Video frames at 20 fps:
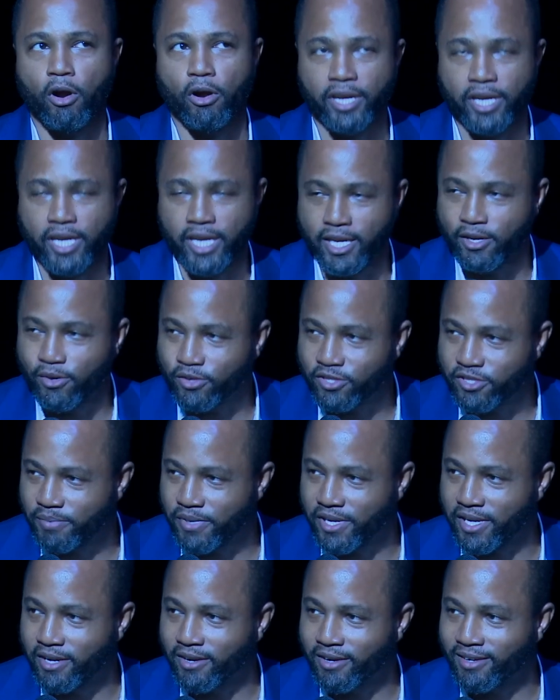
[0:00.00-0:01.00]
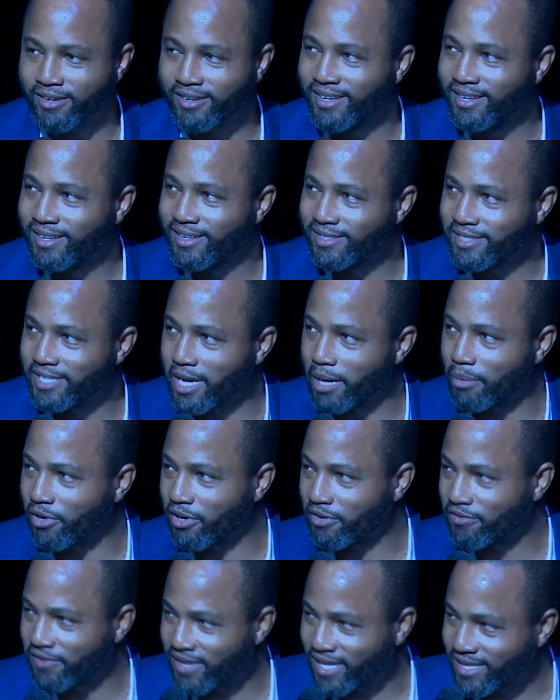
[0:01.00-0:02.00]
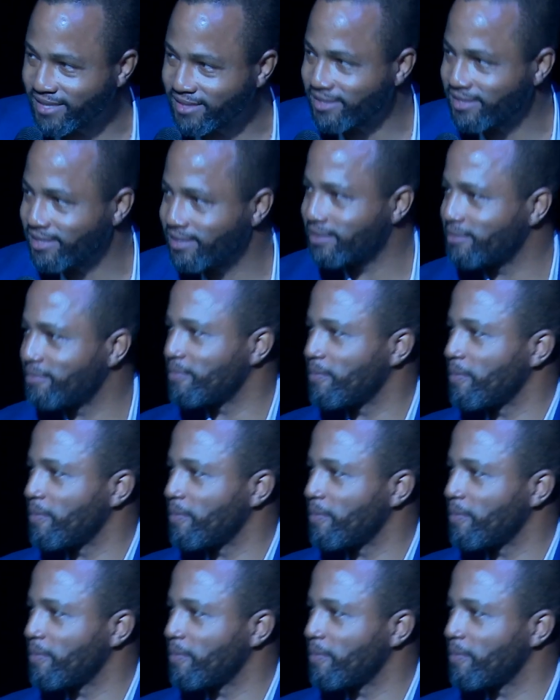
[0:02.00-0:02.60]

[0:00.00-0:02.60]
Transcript: our keynote speaker, DEBORAH FLINT.